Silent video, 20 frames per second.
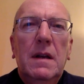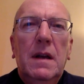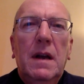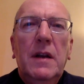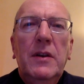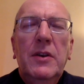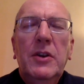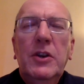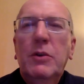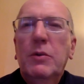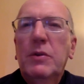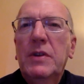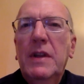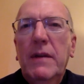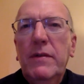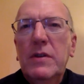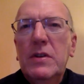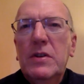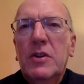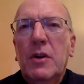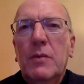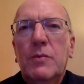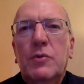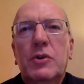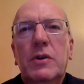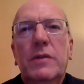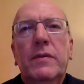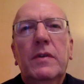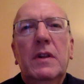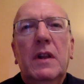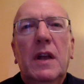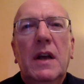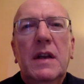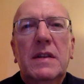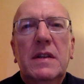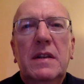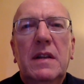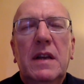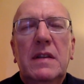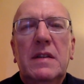And you'll never stop
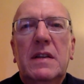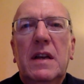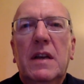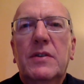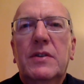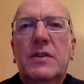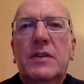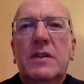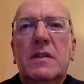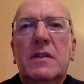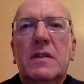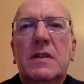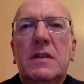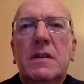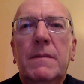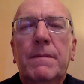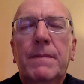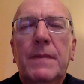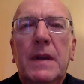trivializing that sentence